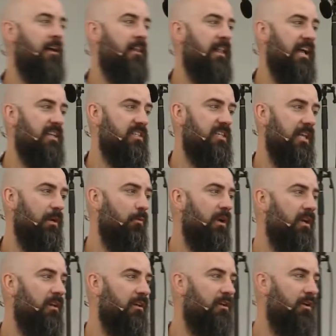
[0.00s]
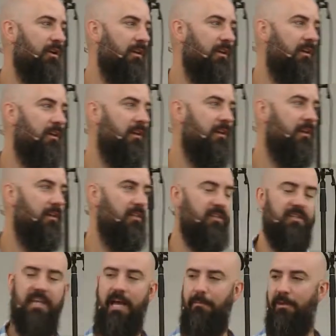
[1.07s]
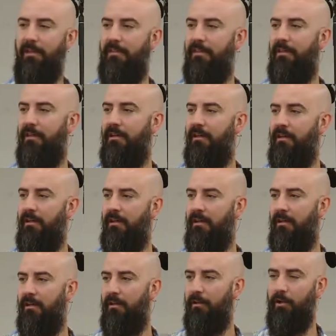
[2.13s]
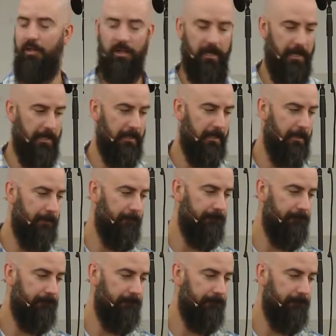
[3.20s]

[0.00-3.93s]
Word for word: Lastly, what could the Sabbath look like